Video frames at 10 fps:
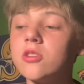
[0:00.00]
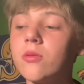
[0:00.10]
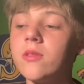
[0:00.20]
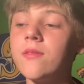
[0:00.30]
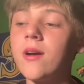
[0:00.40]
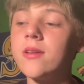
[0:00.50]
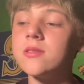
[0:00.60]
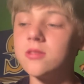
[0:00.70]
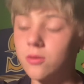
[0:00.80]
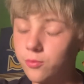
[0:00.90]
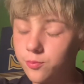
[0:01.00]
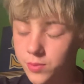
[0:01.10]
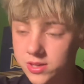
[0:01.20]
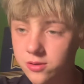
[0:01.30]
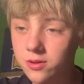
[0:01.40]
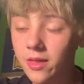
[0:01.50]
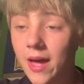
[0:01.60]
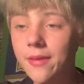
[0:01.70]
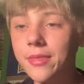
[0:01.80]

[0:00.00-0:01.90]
show with Levi, so be tuned to that.